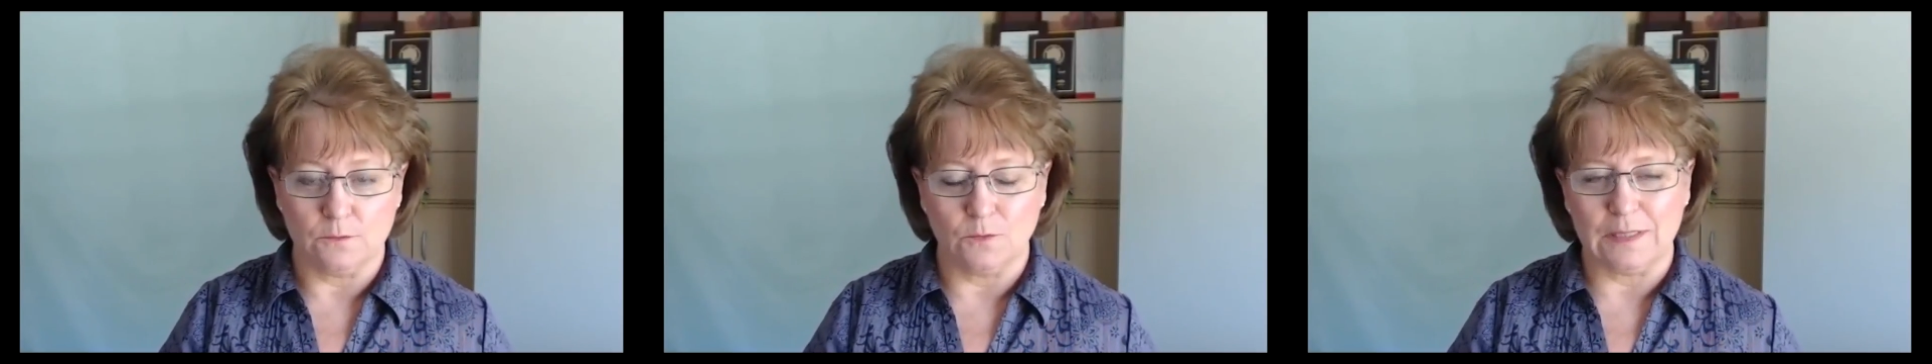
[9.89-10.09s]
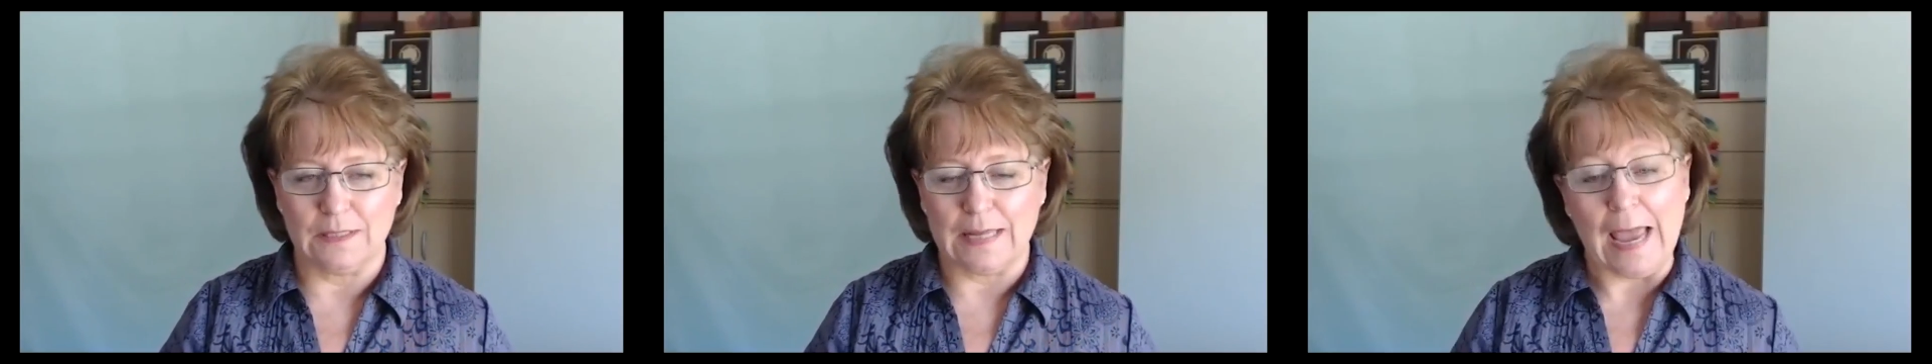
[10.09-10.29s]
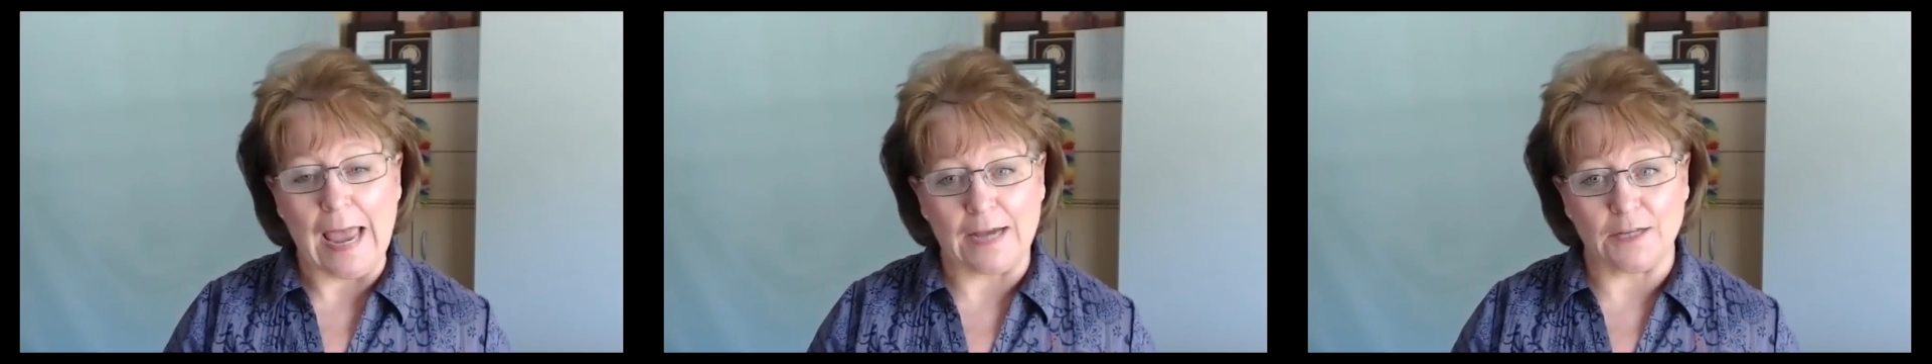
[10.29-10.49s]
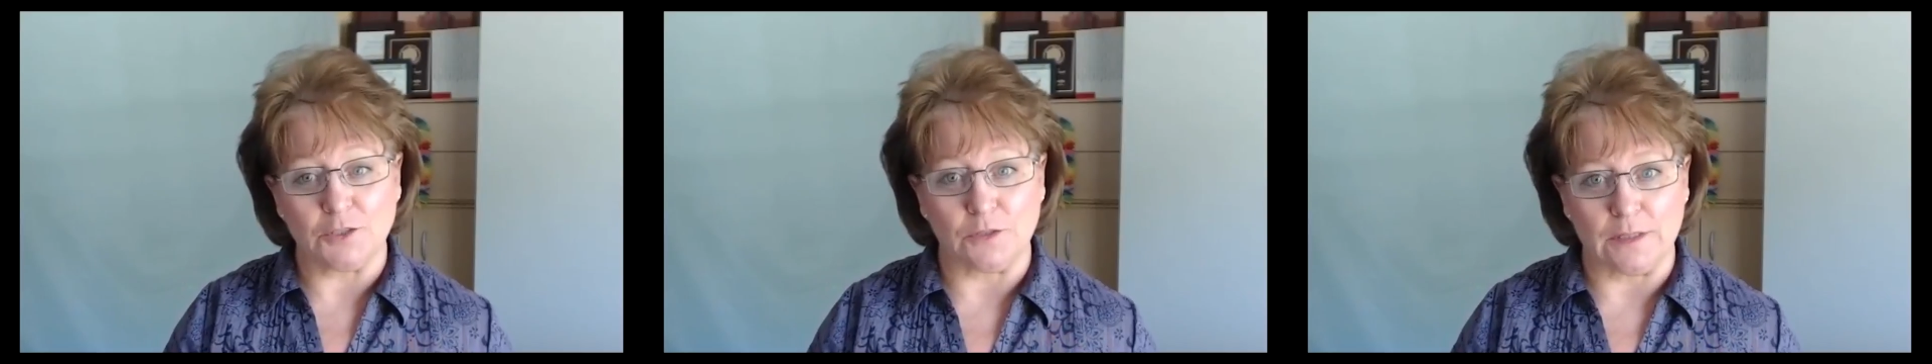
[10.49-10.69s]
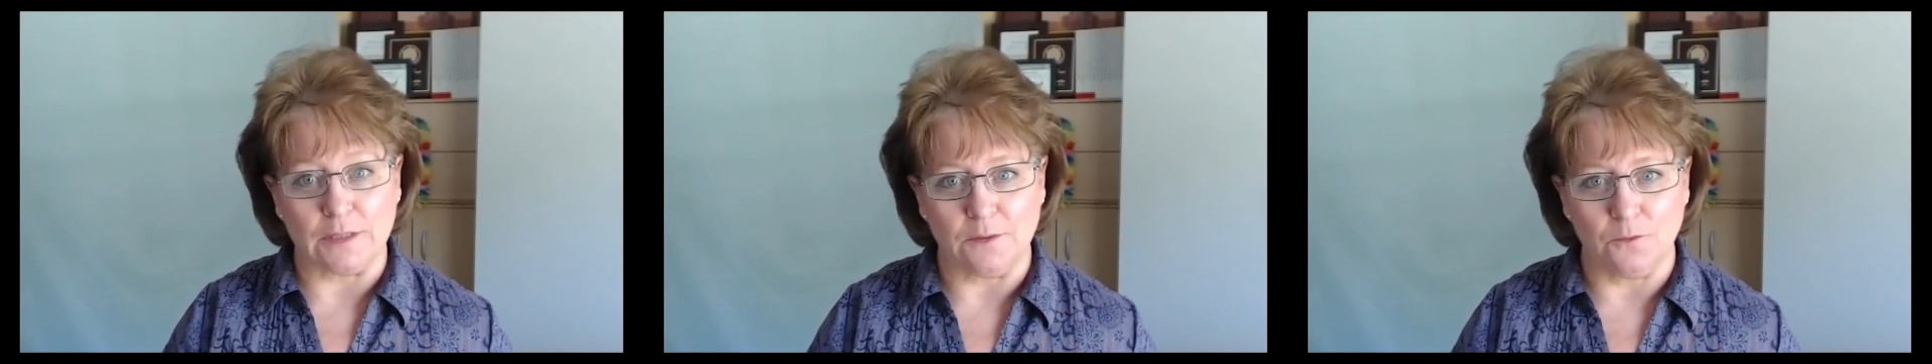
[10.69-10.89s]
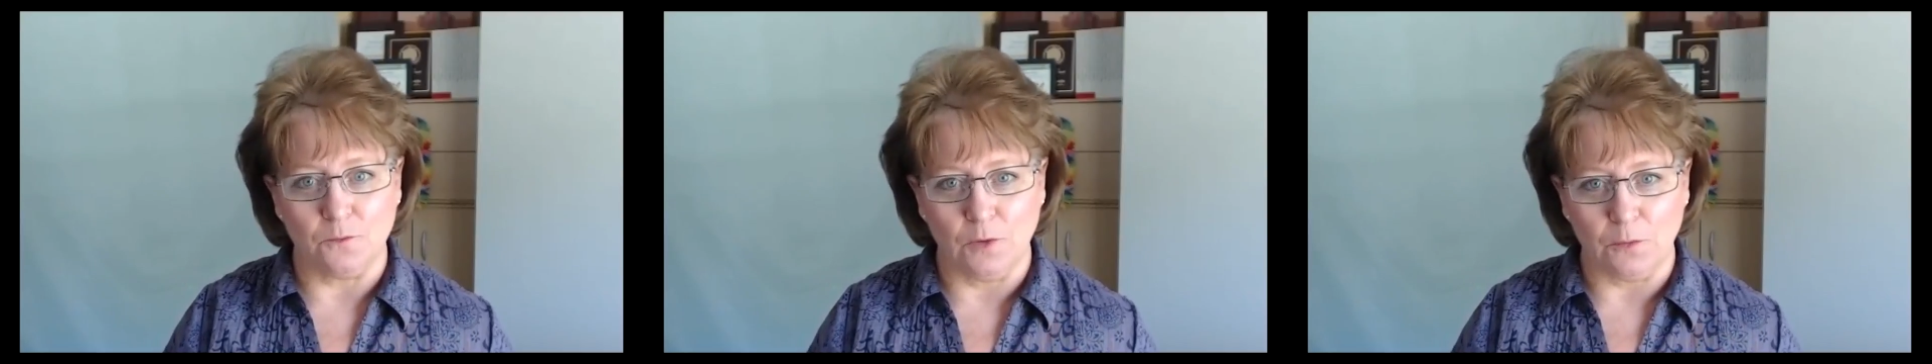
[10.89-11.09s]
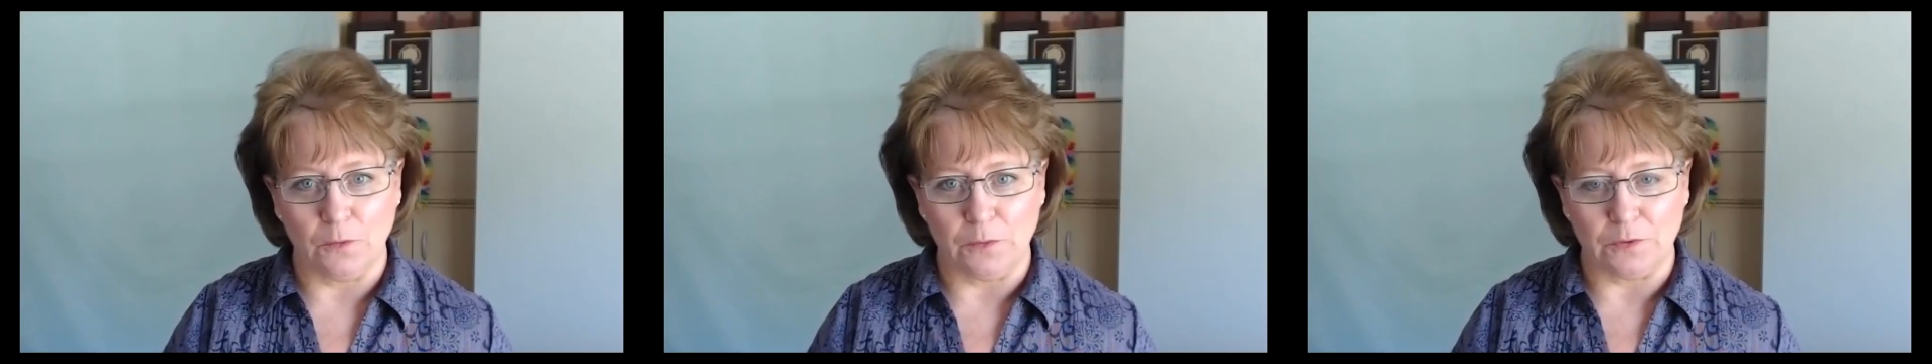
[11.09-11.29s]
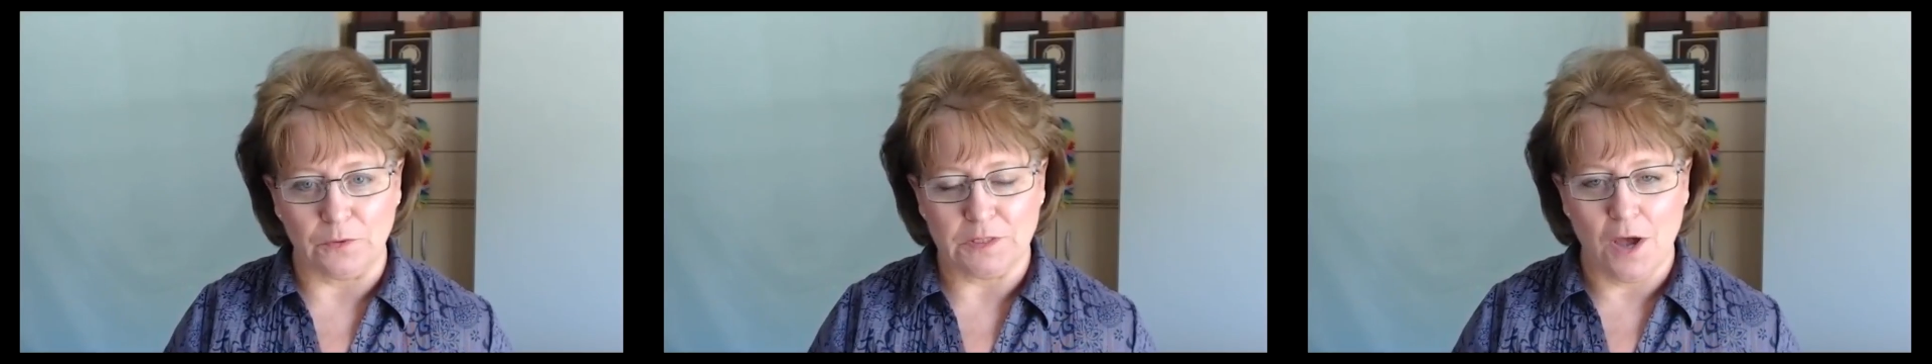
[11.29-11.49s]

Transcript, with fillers: Well, actually, what we were